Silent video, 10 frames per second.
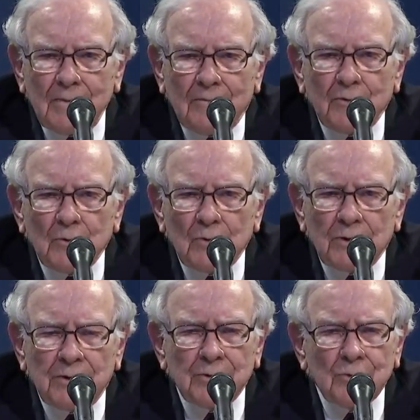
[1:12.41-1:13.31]
if you
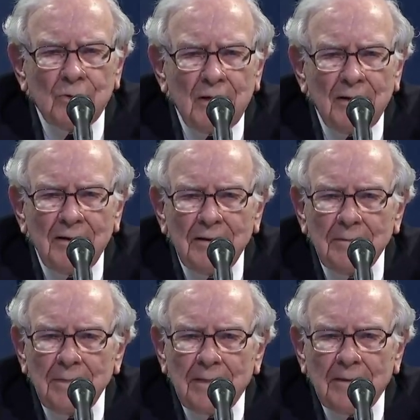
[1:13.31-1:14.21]
were to
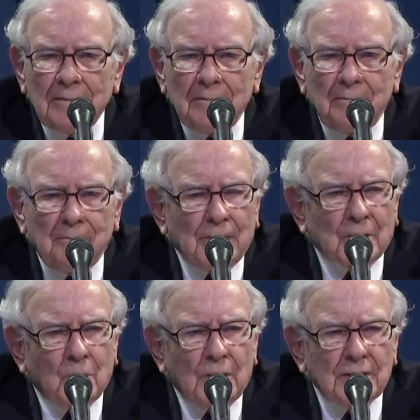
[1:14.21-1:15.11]

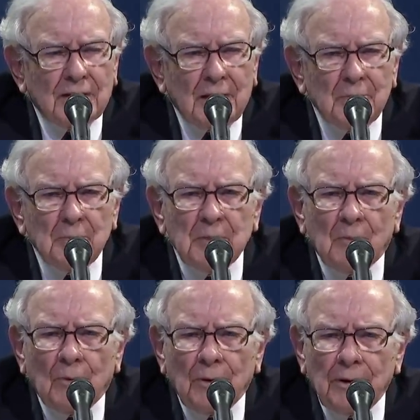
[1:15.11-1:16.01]
pick one time to be
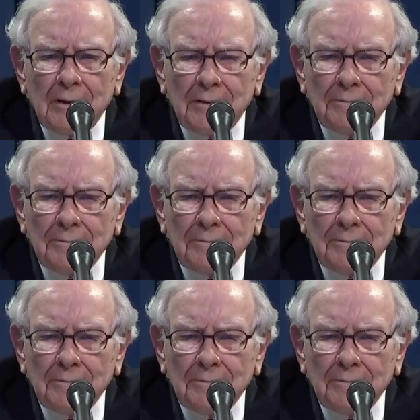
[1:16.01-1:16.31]
born